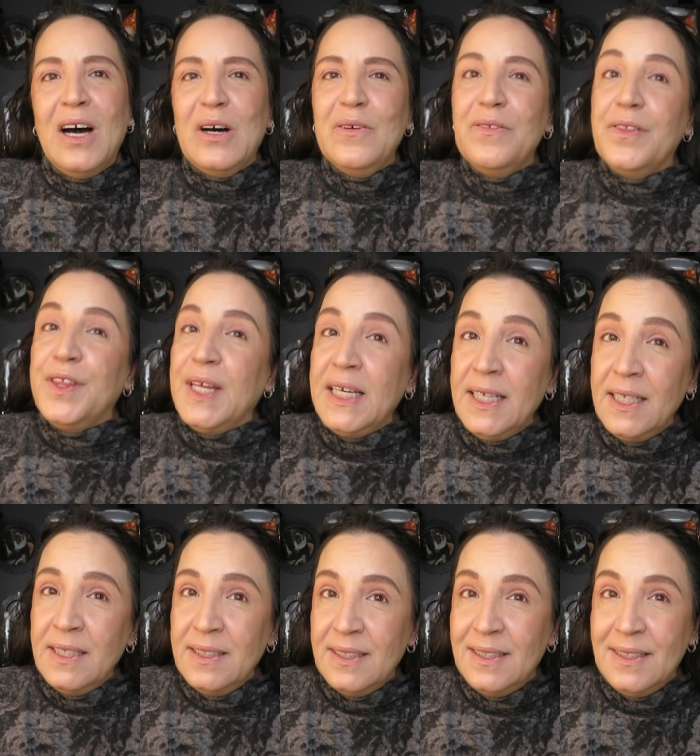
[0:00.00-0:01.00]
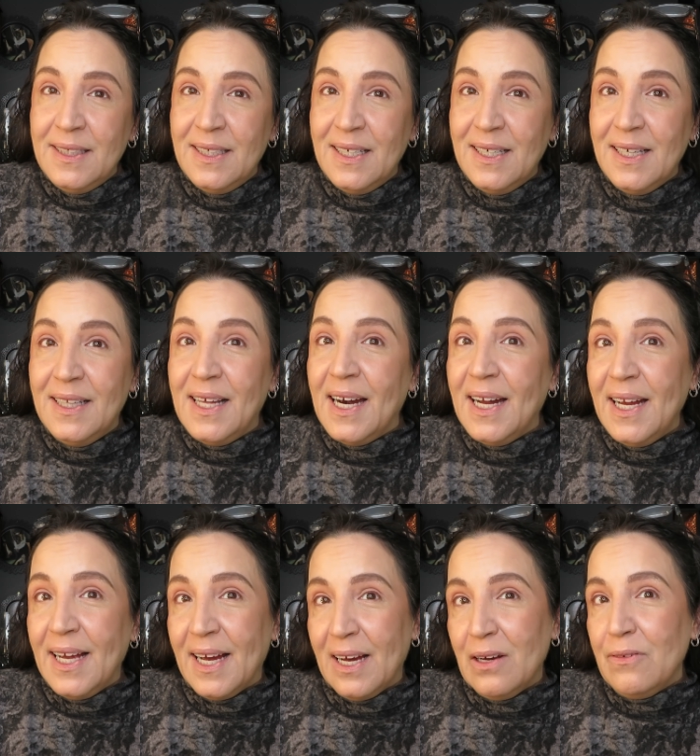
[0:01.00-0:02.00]
Of things that I
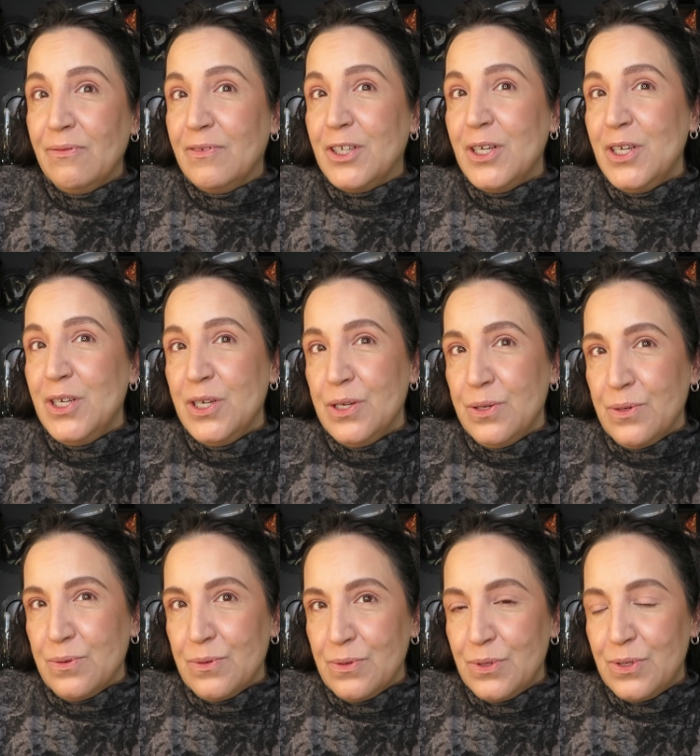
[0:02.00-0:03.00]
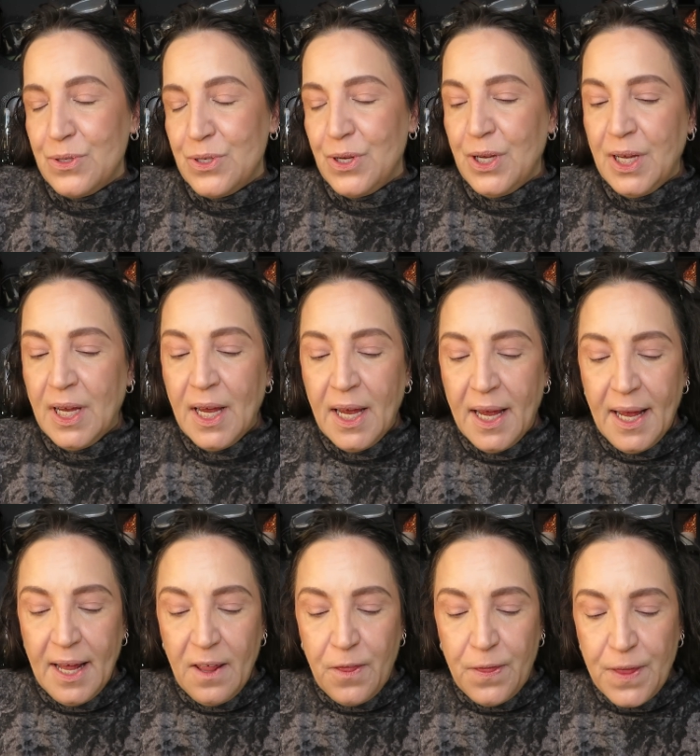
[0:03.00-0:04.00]
have to use.
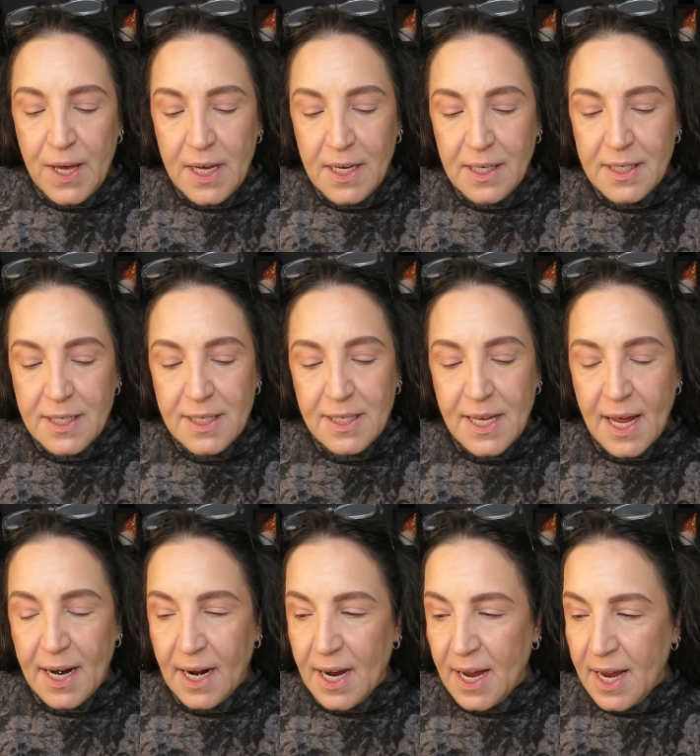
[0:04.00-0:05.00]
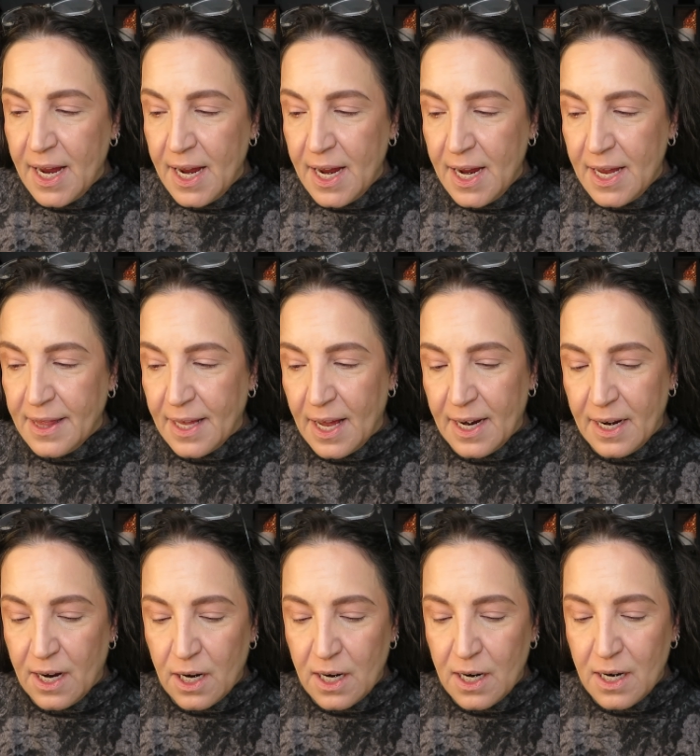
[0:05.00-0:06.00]
Things that that
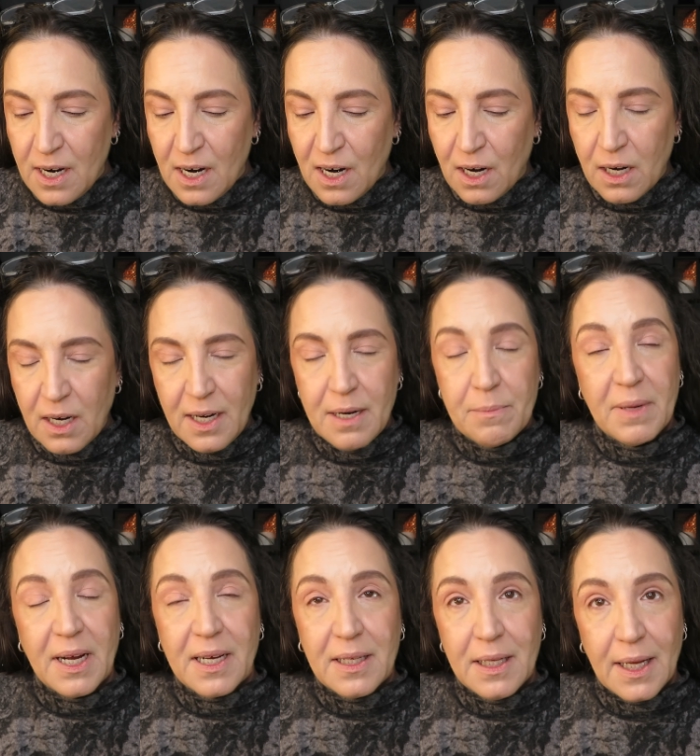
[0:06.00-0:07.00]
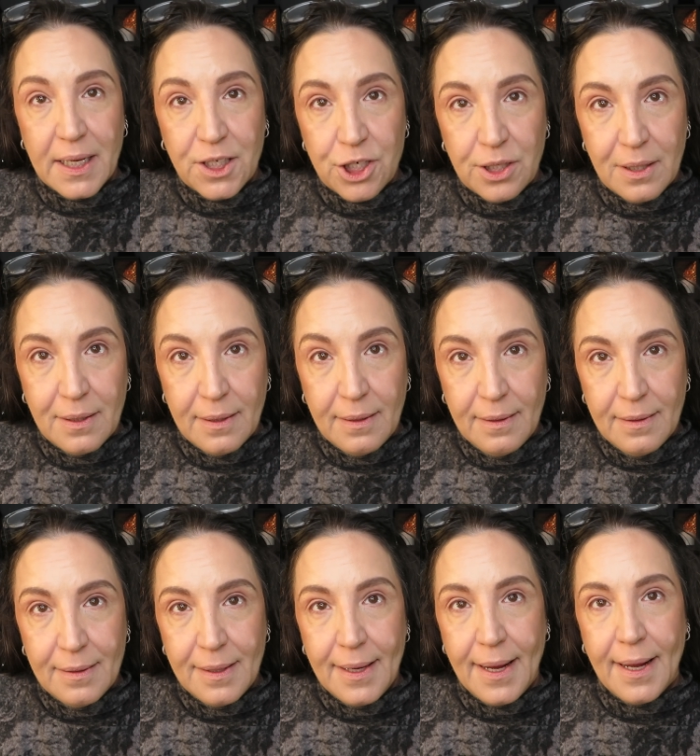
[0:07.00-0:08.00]
are in my collection
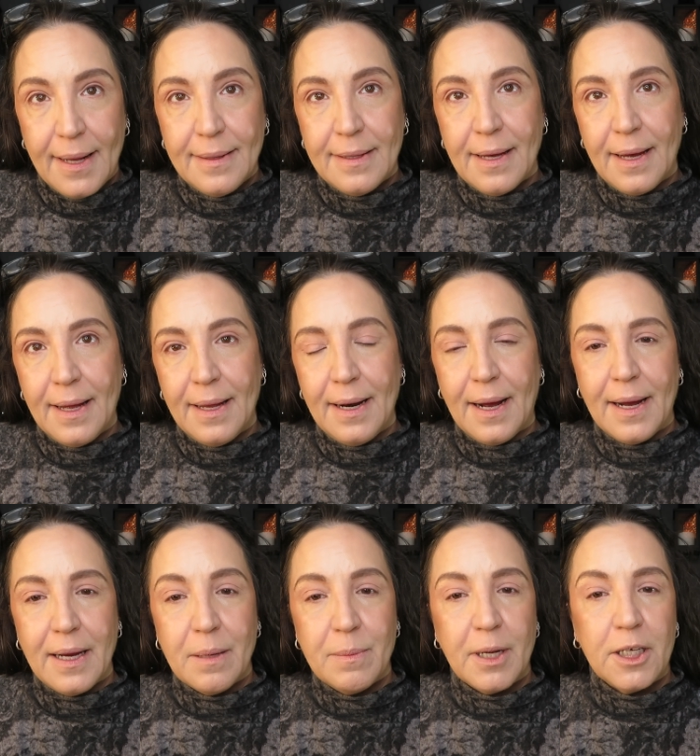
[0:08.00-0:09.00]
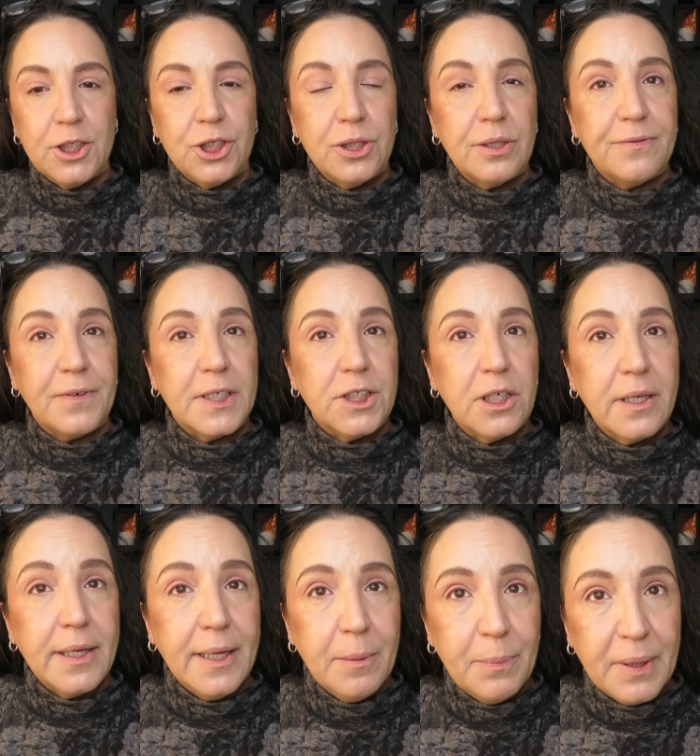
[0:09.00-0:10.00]
and that I am not sure if I
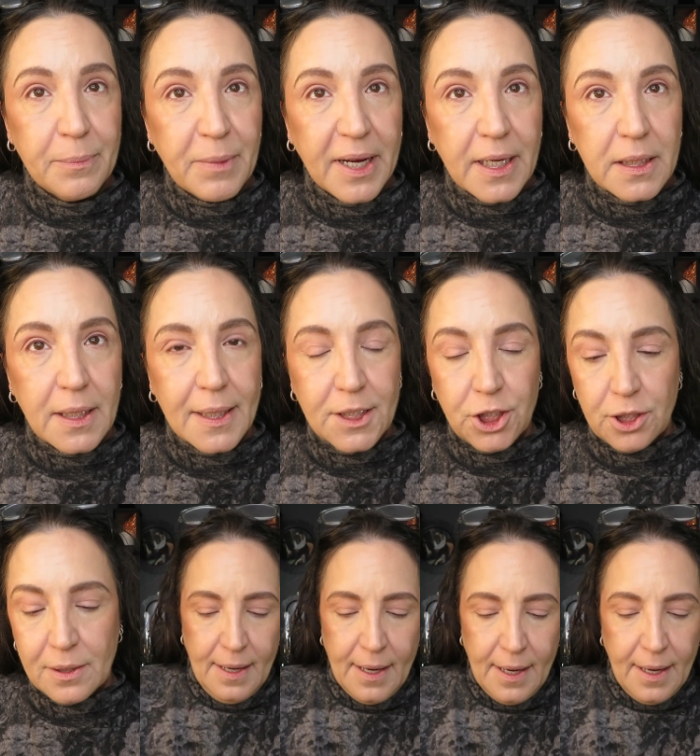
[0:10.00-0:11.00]
should keep in my collection.